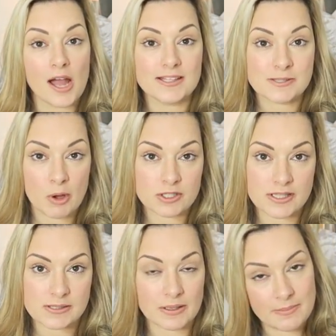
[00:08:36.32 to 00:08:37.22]
I'd
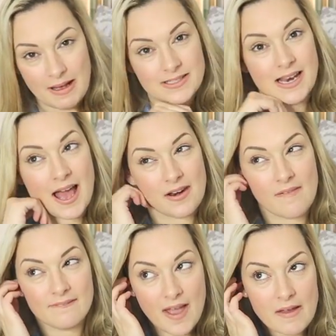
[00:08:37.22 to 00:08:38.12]
spotted this one in Matalan
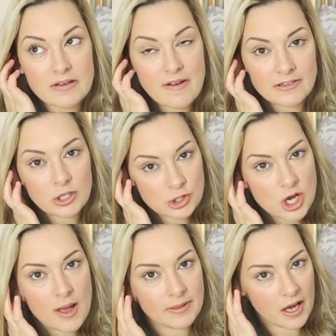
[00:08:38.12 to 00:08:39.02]
a very, very long
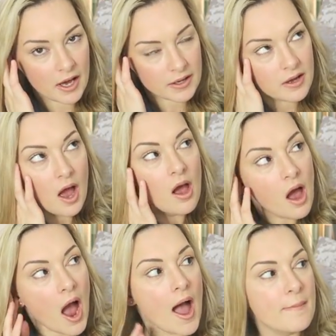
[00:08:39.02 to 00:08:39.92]
time ago.
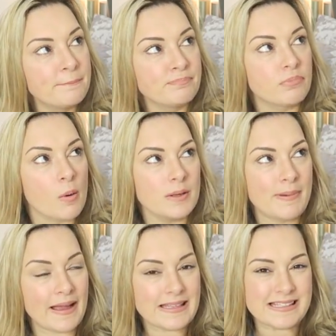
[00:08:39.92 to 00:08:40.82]
Um, probably
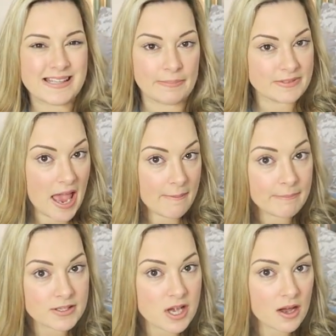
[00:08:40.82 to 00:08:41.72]
back in
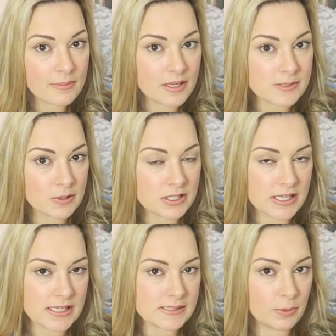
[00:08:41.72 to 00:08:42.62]
September time I'd spotted
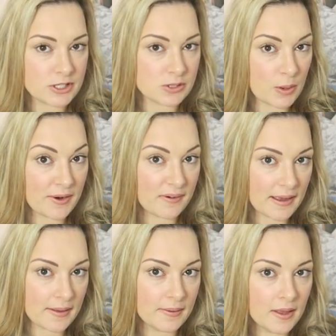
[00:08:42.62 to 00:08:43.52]
this, which is when
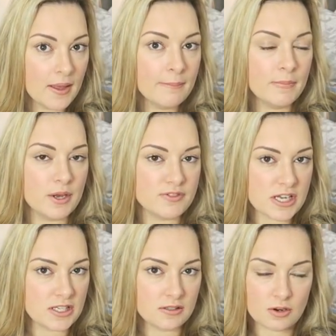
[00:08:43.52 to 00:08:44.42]
I
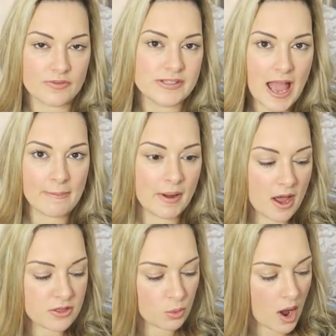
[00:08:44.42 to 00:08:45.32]
moved in and obviously had
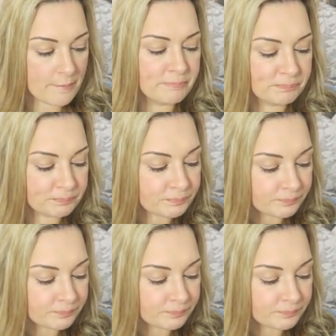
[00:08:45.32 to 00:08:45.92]
my other one,